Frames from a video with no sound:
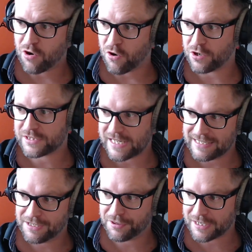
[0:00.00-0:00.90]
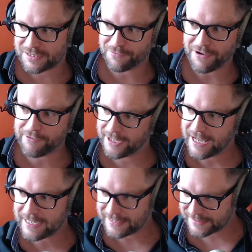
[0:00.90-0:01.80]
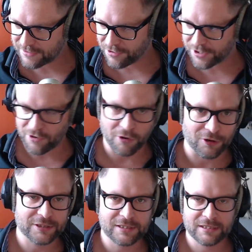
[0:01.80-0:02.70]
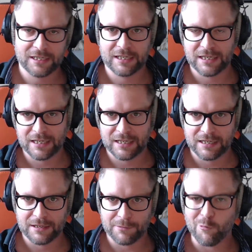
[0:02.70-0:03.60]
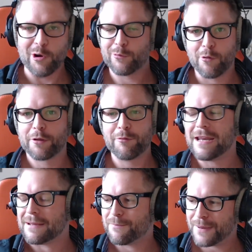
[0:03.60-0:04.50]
cause, and he thinks very likely is going to cause World War III.